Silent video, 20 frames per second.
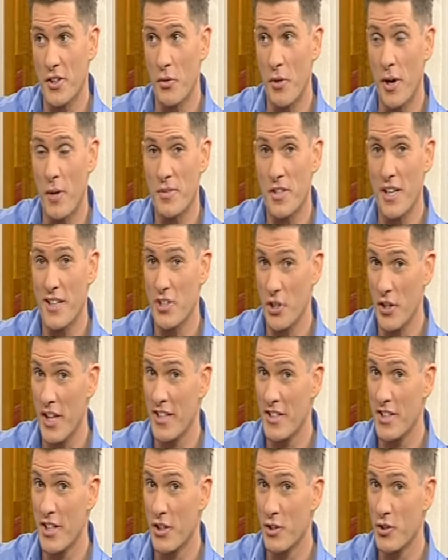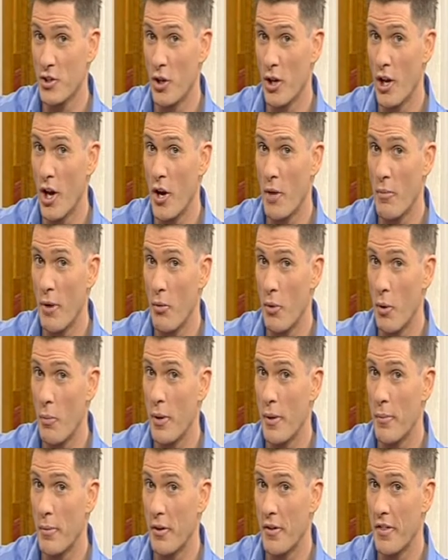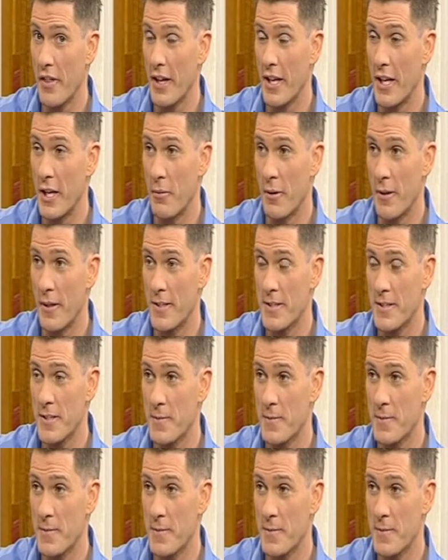on the website, so that tells you a lot about what people are thinking about this.